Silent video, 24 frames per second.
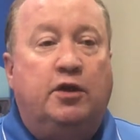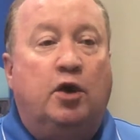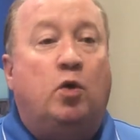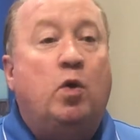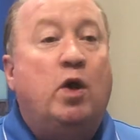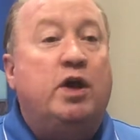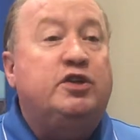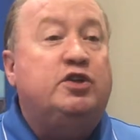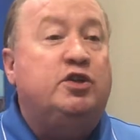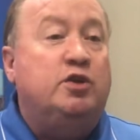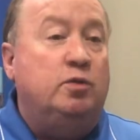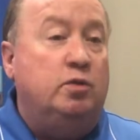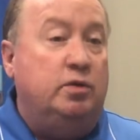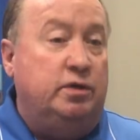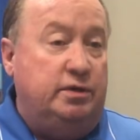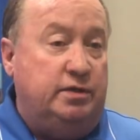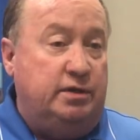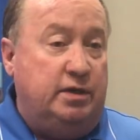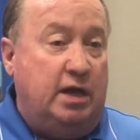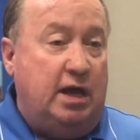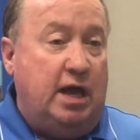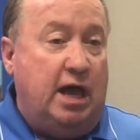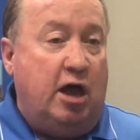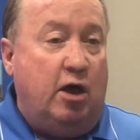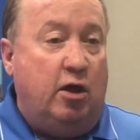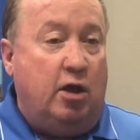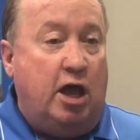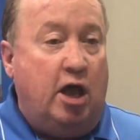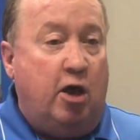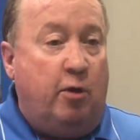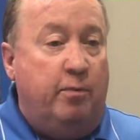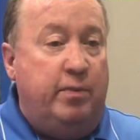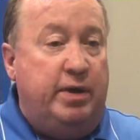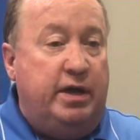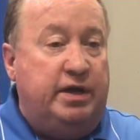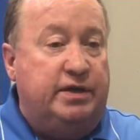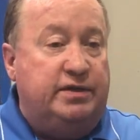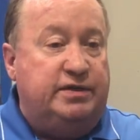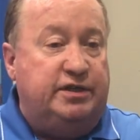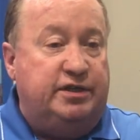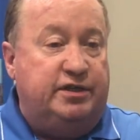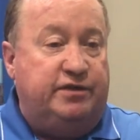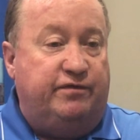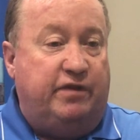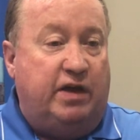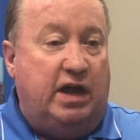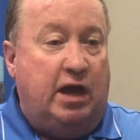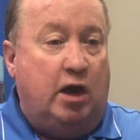The question was how big is
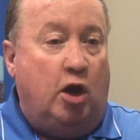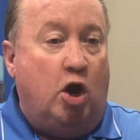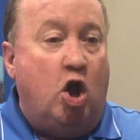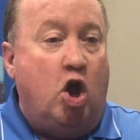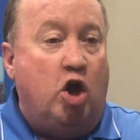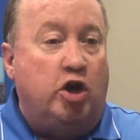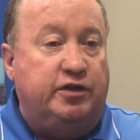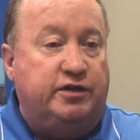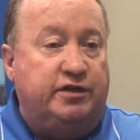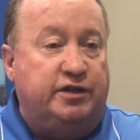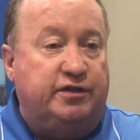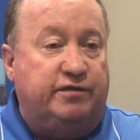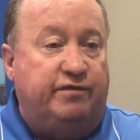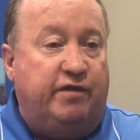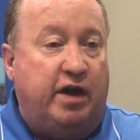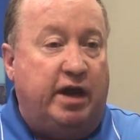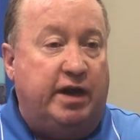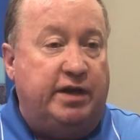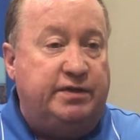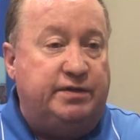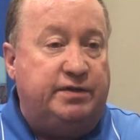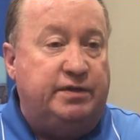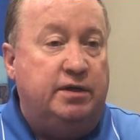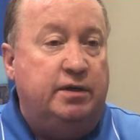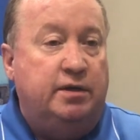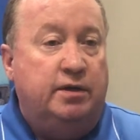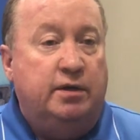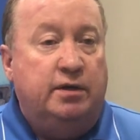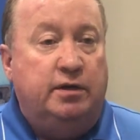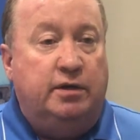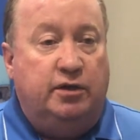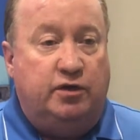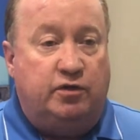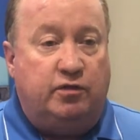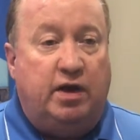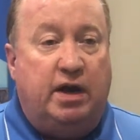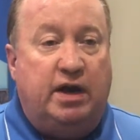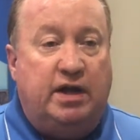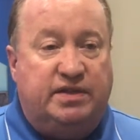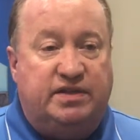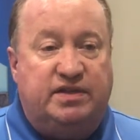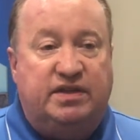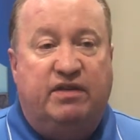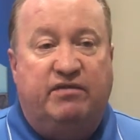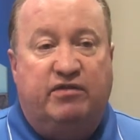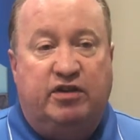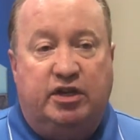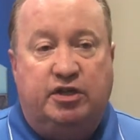this? How long is this vise? It's right at
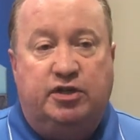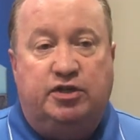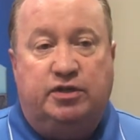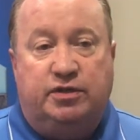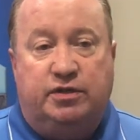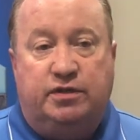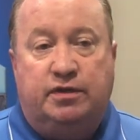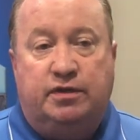7 inches.